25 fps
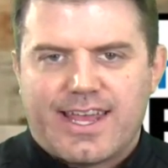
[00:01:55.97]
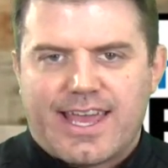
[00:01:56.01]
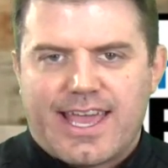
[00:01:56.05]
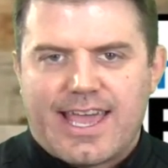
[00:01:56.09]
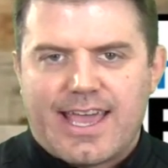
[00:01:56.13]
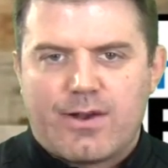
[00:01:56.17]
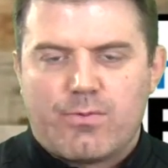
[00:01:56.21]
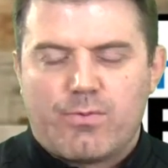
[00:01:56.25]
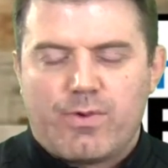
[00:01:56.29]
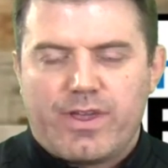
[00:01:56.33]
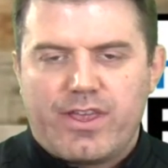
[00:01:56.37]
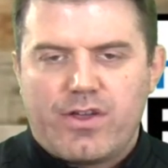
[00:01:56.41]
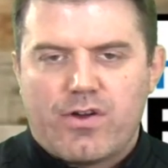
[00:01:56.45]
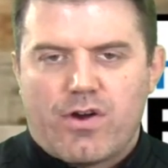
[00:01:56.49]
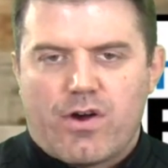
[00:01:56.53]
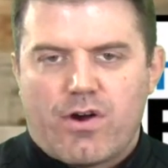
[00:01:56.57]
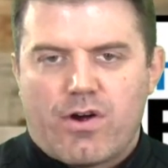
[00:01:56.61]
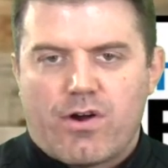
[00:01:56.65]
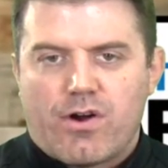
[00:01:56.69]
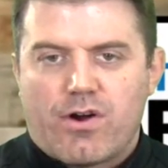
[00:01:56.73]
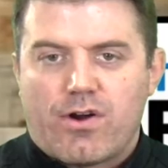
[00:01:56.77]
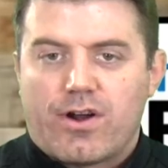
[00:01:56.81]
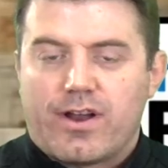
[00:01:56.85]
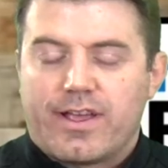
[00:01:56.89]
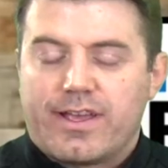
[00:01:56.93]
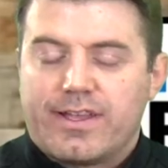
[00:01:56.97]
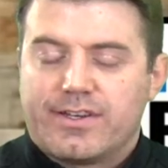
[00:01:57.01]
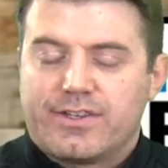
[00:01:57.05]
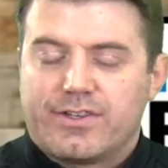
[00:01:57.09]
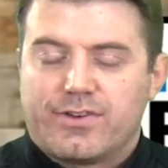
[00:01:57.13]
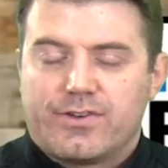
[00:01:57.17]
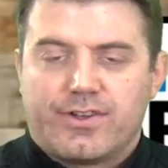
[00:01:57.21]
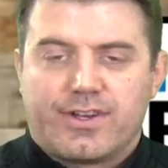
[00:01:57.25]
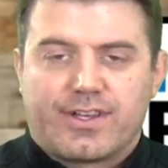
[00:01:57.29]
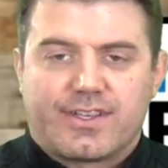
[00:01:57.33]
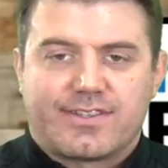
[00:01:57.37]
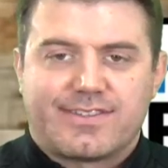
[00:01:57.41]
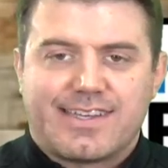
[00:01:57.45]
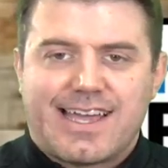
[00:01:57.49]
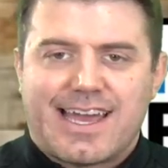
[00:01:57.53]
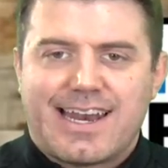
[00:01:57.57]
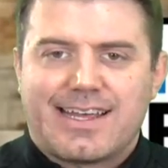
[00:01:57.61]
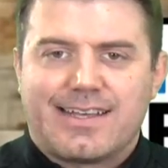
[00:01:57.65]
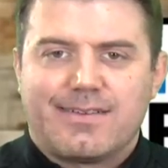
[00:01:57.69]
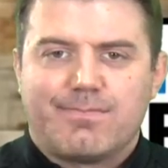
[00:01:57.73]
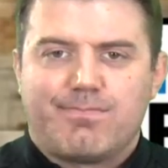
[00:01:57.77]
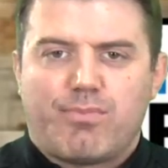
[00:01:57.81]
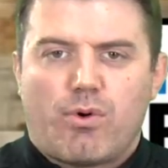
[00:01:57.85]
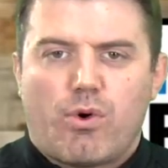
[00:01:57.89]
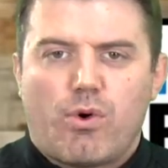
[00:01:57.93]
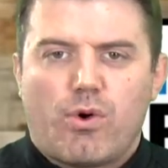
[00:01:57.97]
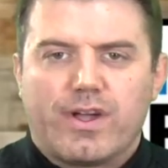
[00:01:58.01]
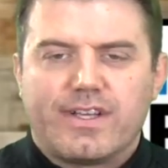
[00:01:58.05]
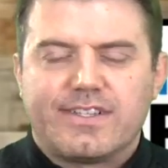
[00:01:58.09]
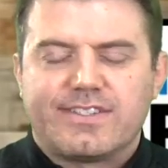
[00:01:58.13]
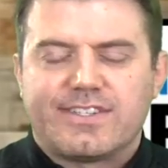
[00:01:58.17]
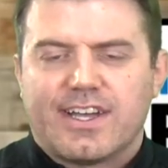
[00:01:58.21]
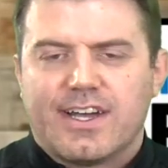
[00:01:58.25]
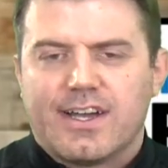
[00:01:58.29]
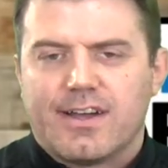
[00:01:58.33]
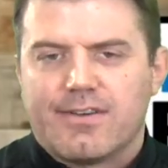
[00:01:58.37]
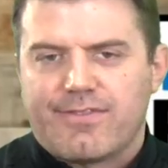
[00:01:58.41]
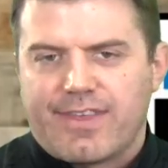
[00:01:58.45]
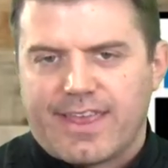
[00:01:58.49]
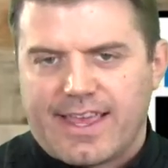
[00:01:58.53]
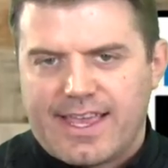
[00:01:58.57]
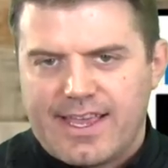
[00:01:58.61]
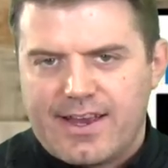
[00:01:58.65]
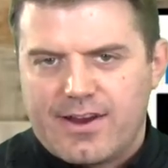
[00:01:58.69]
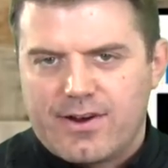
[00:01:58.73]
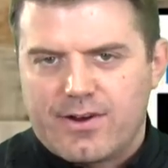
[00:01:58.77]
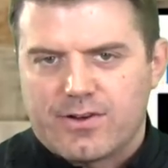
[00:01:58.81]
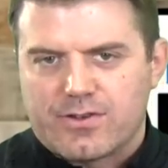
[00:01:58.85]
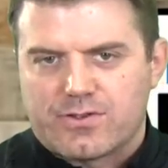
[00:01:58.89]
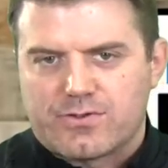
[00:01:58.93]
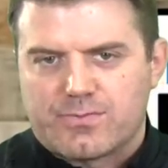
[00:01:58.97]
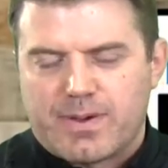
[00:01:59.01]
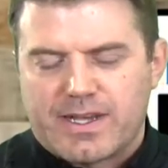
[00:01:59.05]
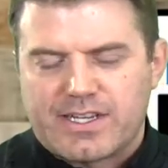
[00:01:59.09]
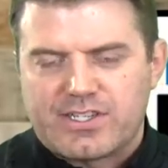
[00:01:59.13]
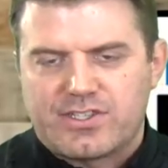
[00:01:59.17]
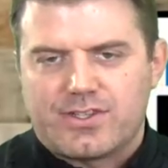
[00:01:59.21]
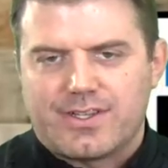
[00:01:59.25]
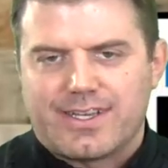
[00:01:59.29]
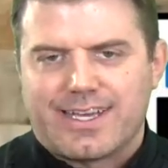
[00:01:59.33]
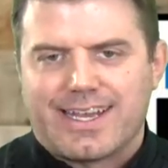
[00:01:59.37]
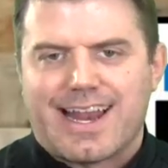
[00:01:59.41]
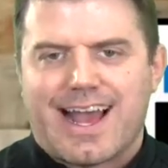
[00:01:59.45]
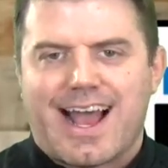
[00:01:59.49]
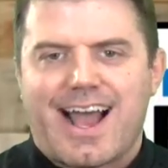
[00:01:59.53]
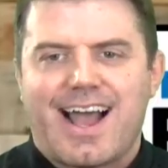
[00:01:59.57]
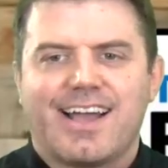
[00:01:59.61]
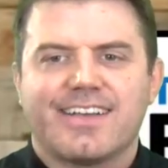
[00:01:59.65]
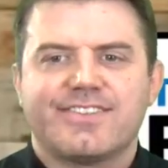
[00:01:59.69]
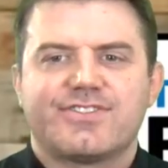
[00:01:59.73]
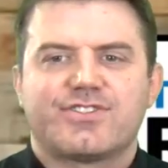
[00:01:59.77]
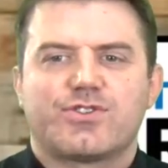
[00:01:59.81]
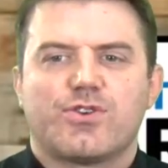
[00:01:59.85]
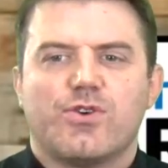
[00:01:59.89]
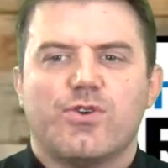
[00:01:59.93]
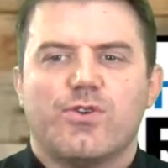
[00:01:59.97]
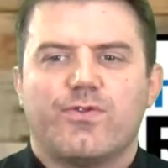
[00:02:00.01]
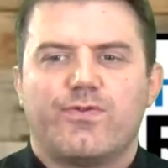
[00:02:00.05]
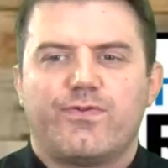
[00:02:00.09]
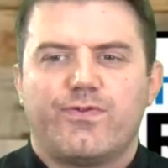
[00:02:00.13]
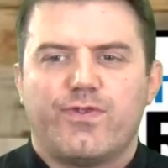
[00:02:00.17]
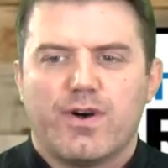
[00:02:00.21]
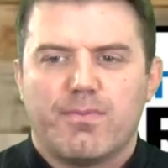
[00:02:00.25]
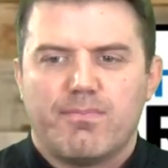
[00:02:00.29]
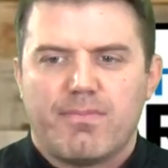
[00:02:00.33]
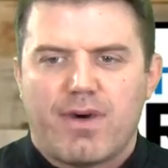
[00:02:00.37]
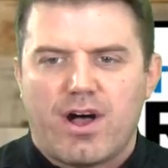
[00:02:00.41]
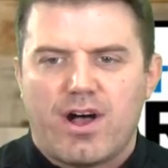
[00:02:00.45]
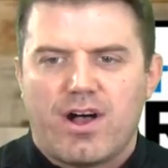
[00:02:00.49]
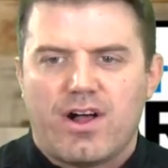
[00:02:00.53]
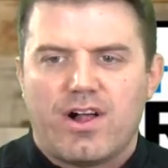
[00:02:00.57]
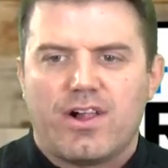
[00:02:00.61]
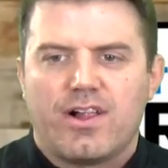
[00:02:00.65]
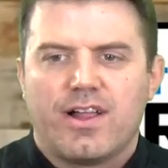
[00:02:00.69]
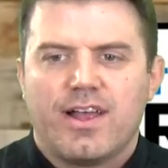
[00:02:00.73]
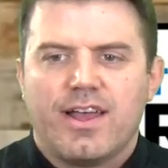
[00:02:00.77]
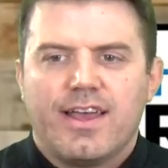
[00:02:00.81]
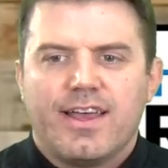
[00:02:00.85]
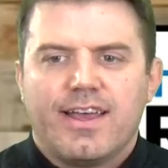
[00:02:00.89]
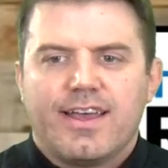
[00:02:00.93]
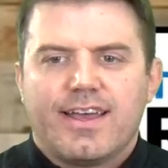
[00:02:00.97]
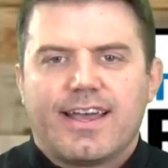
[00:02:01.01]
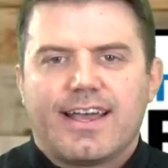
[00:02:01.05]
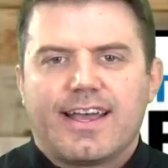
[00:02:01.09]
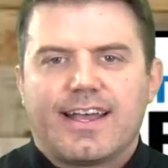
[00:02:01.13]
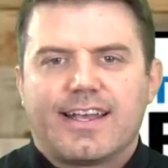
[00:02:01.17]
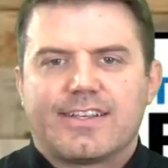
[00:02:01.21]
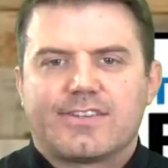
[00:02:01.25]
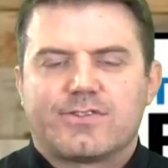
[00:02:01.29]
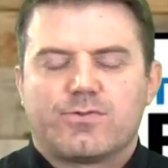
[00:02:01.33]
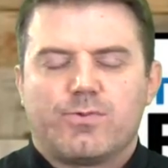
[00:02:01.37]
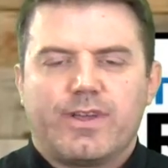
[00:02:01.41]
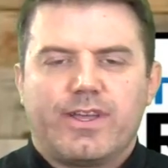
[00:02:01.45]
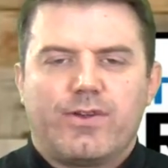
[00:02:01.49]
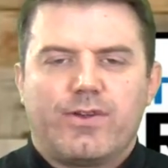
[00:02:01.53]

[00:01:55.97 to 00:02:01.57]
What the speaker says: And we are in the exciting point of the year, especially in high school football, as we